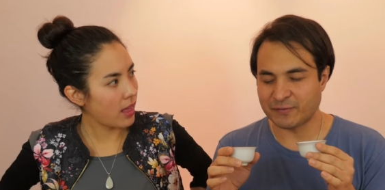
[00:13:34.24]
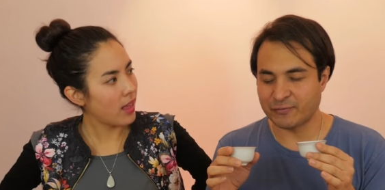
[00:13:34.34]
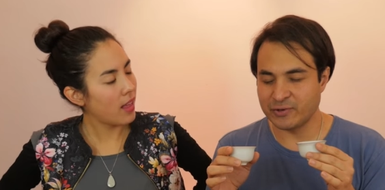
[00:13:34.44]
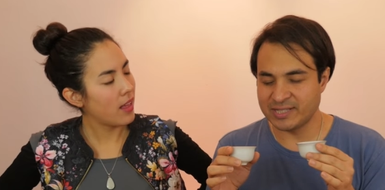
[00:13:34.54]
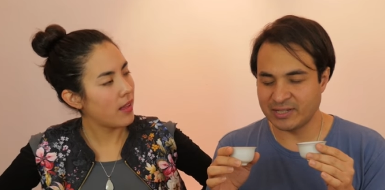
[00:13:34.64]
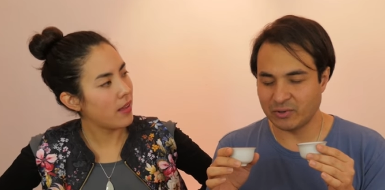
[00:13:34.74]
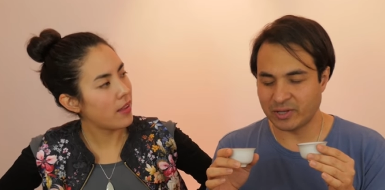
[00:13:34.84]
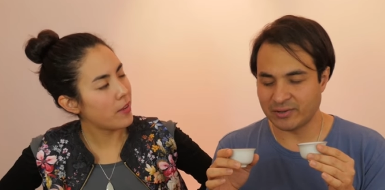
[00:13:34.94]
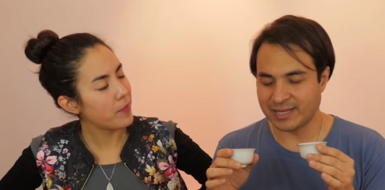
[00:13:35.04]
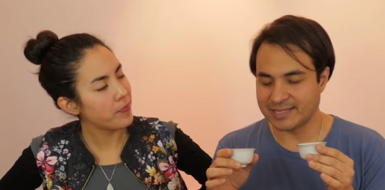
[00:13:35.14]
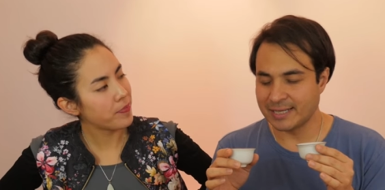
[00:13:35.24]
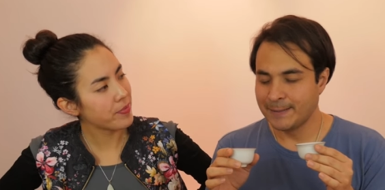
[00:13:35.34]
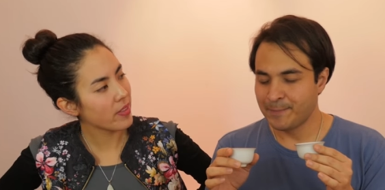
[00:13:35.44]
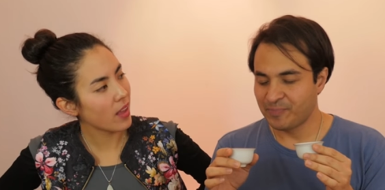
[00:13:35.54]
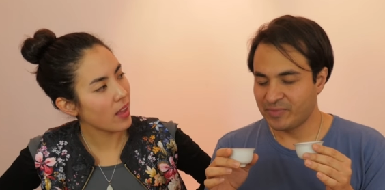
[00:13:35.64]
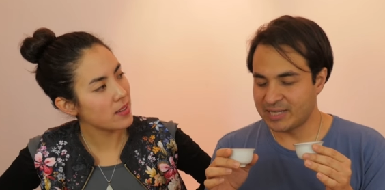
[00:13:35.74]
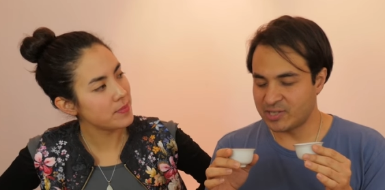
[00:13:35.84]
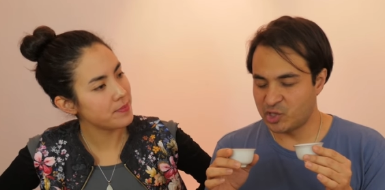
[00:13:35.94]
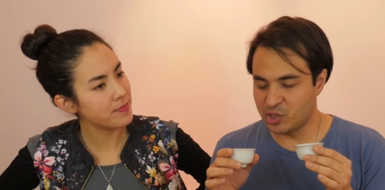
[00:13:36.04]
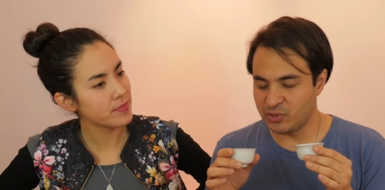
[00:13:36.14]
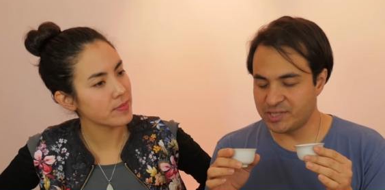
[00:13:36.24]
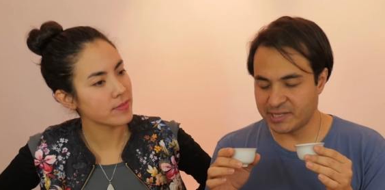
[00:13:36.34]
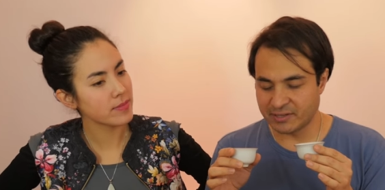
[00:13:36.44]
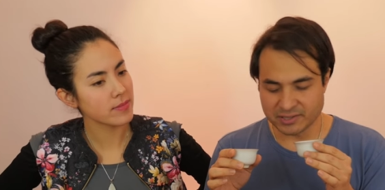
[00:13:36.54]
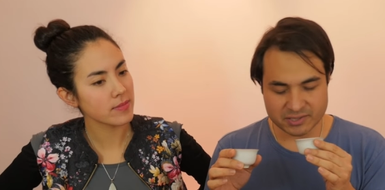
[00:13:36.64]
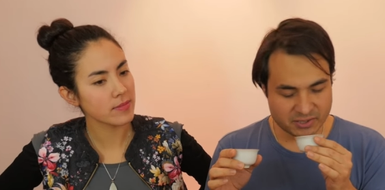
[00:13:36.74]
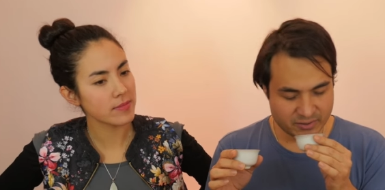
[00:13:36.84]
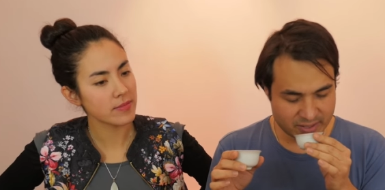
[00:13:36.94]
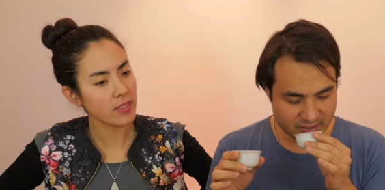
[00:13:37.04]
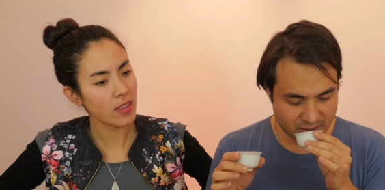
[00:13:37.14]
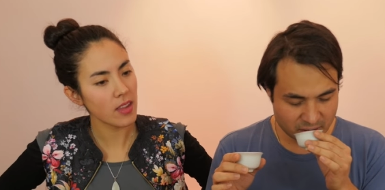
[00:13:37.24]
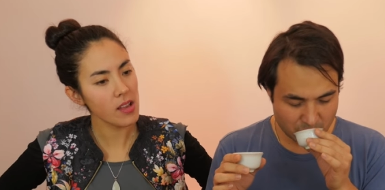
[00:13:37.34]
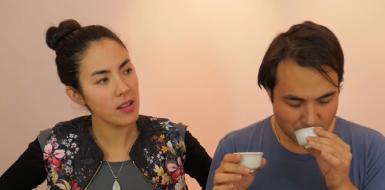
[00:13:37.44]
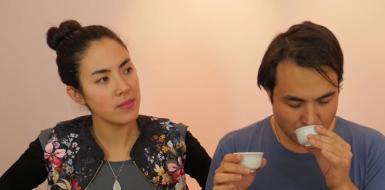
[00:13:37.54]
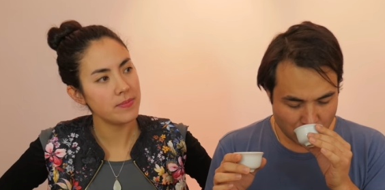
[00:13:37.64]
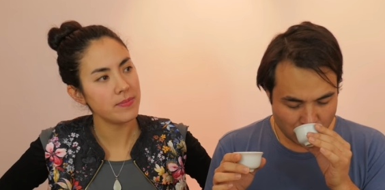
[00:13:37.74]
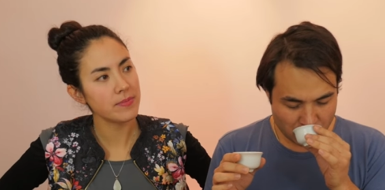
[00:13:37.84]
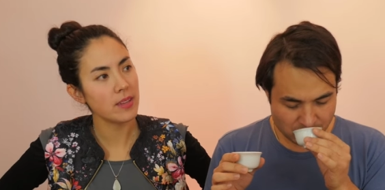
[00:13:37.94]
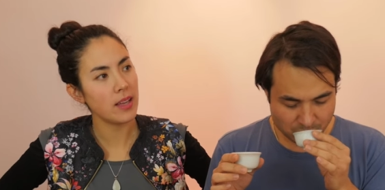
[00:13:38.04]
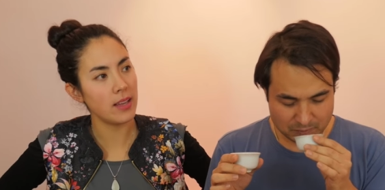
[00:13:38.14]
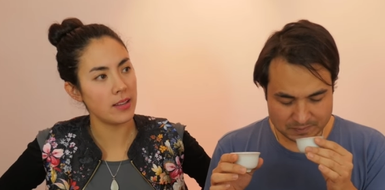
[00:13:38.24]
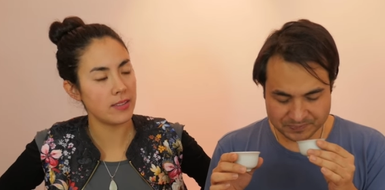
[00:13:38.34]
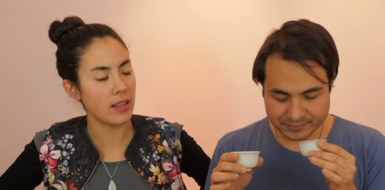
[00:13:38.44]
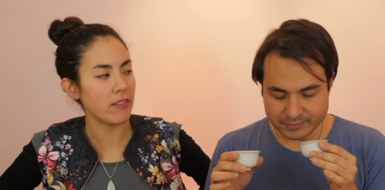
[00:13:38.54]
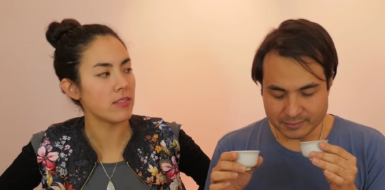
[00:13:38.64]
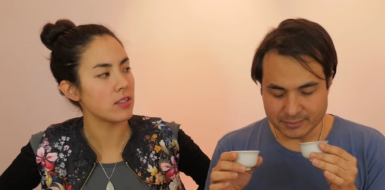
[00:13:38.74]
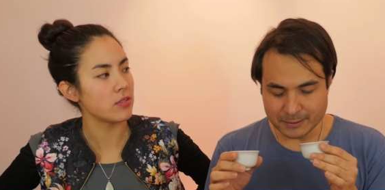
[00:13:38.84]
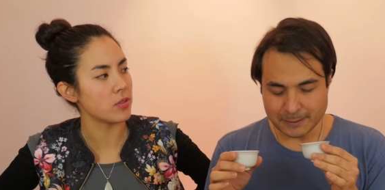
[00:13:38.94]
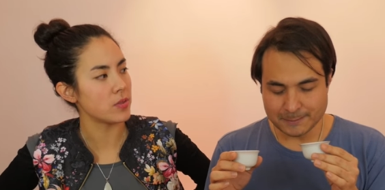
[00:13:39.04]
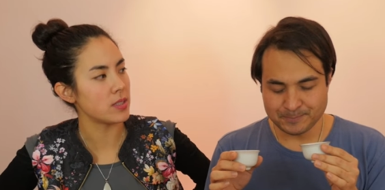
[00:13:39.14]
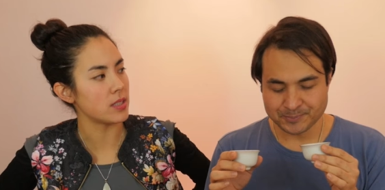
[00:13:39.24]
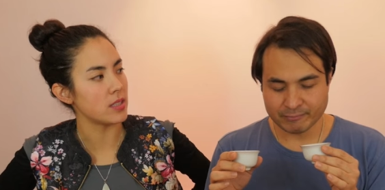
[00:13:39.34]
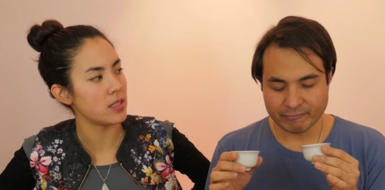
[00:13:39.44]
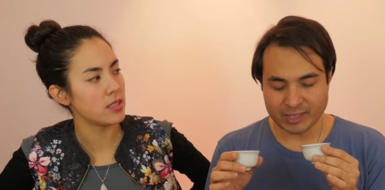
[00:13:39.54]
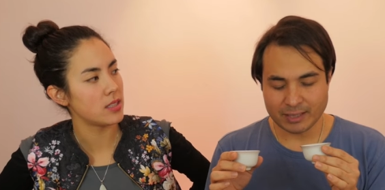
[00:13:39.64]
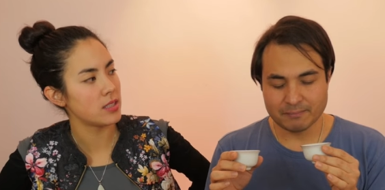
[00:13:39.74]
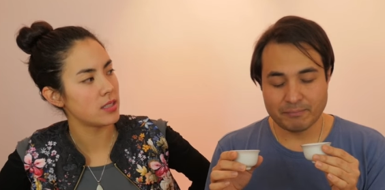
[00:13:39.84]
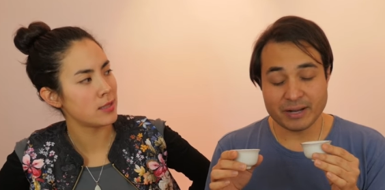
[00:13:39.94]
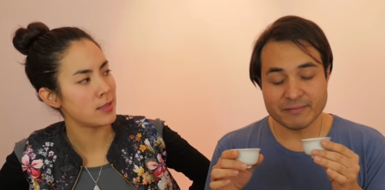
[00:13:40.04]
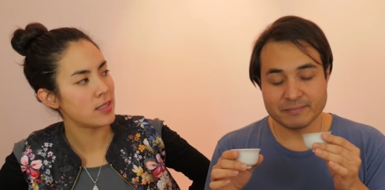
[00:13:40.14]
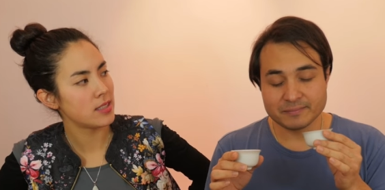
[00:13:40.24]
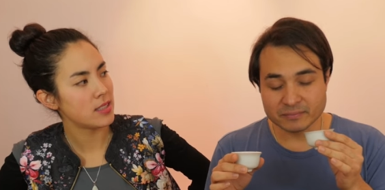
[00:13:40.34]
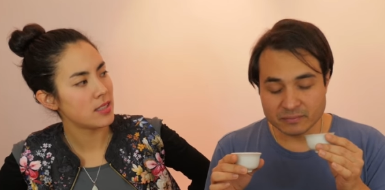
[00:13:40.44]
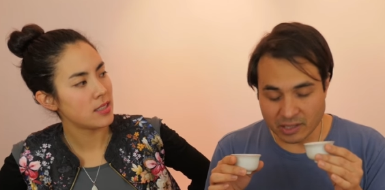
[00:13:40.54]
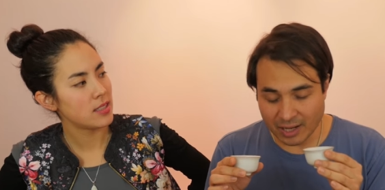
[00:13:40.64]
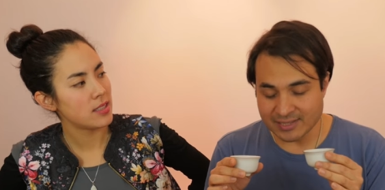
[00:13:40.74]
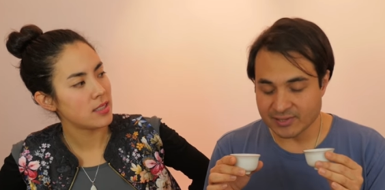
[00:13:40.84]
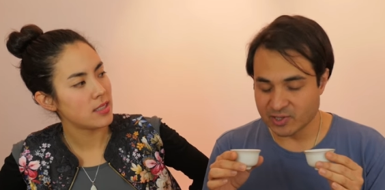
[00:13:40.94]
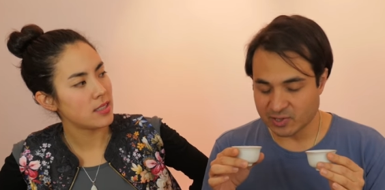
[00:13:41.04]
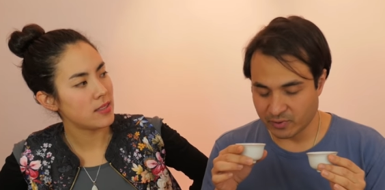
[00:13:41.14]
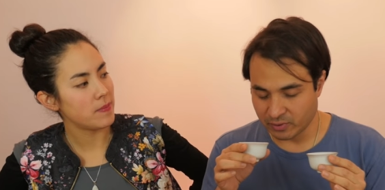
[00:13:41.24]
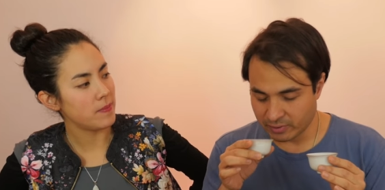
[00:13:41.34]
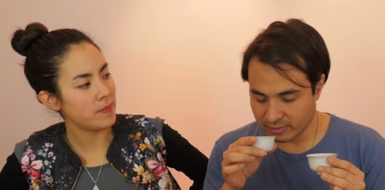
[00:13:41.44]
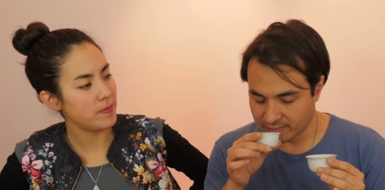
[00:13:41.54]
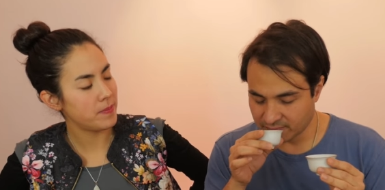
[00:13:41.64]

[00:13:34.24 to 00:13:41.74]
Speaker 1: fruity, although there's a juiciness to it.
Speaker 2: It is definitely juicy.
Speaker 1: But nice and smooth.